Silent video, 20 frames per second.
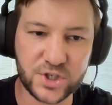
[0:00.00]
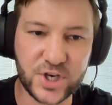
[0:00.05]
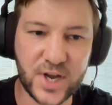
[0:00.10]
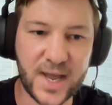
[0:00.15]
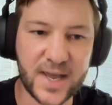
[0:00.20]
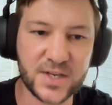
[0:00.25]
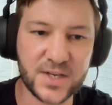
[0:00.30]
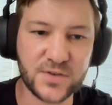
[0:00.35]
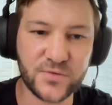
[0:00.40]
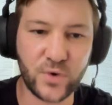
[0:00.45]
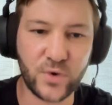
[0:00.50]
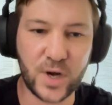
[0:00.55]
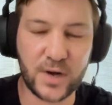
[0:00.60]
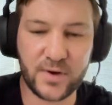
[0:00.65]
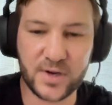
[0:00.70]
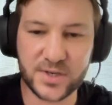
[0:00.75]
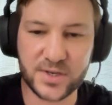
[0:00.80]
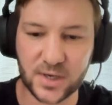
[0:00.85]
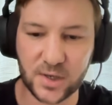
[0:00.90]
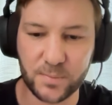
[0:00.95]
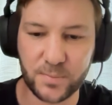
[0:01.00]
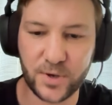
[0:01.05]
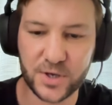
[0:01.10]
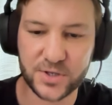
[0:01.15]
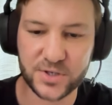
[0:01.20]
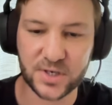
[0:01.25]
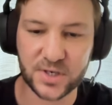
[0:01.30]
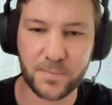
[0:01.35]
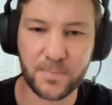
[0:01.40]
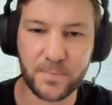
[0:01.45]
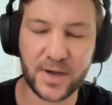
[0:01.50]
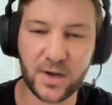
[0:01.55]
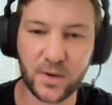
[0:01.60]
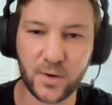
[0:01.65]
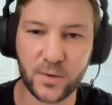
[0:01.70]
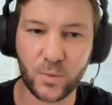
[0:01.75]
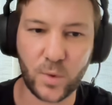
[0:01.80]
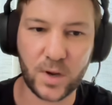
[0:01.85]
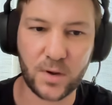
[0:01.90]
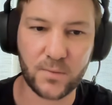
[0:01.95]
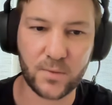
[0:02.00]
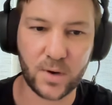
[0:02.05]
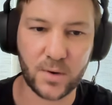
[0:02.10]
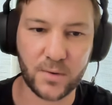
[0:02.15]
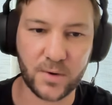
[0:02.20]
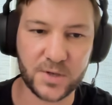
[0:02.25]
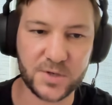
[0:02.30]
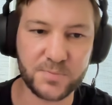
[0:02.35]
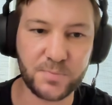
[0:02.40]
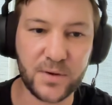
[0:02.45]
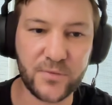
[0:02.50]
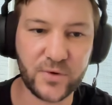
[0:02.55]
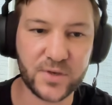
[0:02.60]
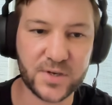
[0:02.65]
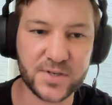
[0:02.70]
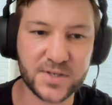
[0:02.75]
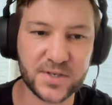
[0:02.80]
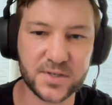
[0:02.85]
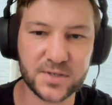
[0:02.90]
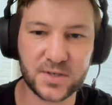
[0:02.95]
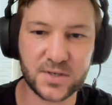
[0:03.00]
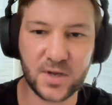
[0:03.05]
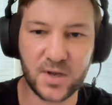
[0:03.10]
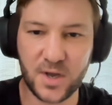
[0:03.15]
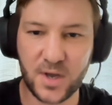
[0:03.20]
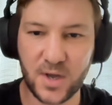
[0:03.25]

change for every single person depending on his preferences.